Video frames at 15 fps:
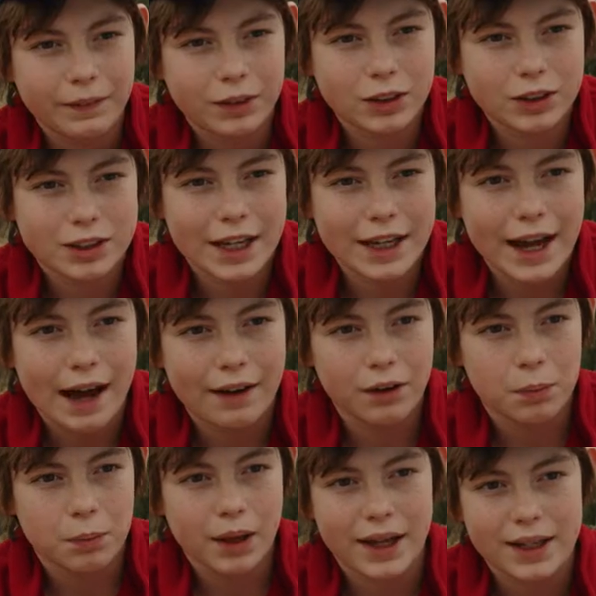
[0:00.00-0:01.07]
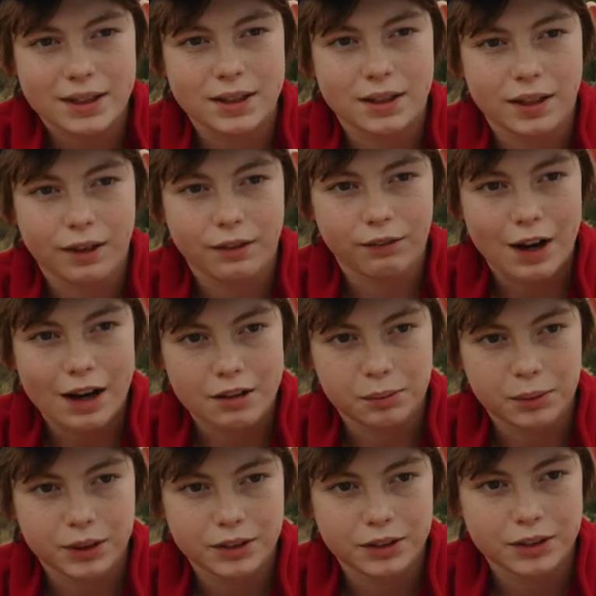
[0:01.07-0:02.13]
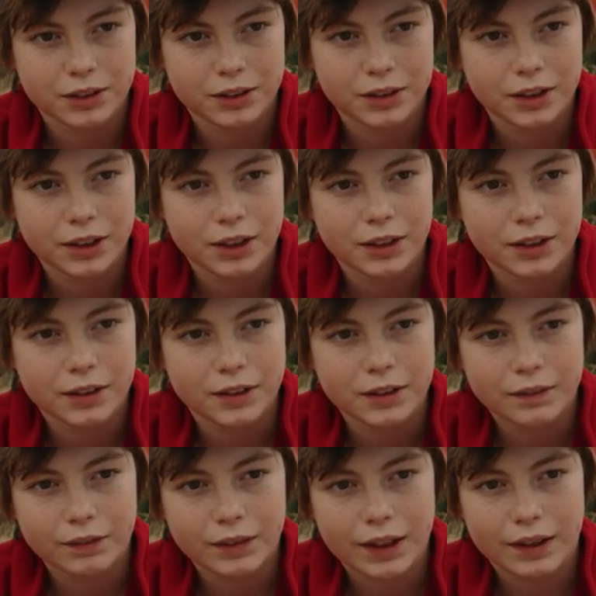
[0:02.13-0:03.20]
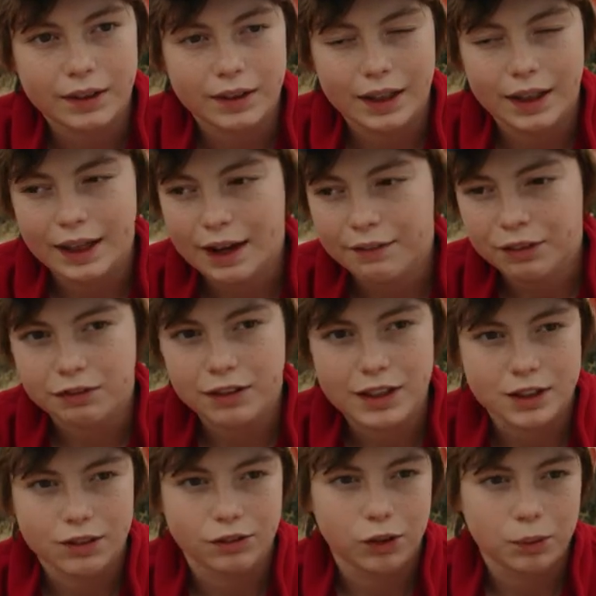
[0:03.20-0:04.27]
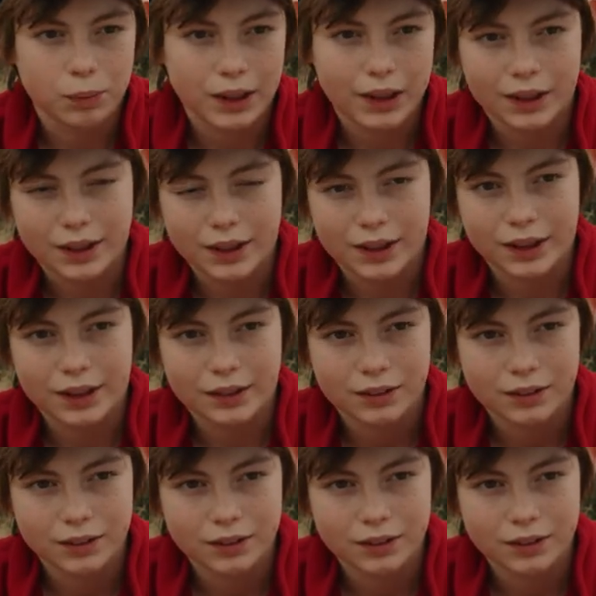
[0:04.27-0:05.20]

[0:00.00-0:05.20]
Because they have a place in the environment. They have a reason for being here.